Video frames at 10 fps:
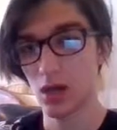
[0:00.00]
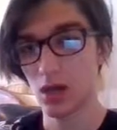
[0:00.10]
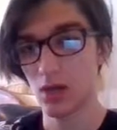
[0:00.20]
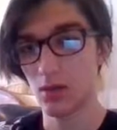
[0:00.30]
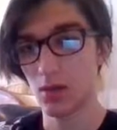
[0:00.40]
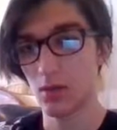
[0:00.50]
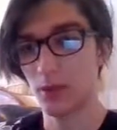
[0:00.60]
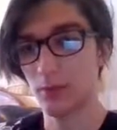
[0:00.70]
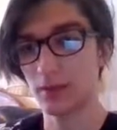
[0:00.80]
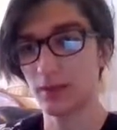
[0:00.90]
I'm going
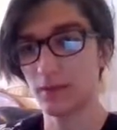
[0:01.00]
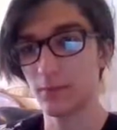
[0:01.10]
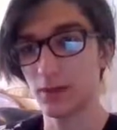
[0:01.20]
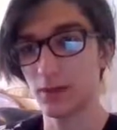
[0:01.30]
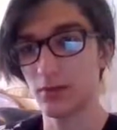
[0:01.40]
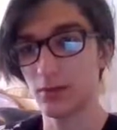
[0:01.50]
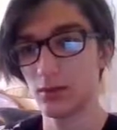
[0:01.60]
to go for Leaf Blade.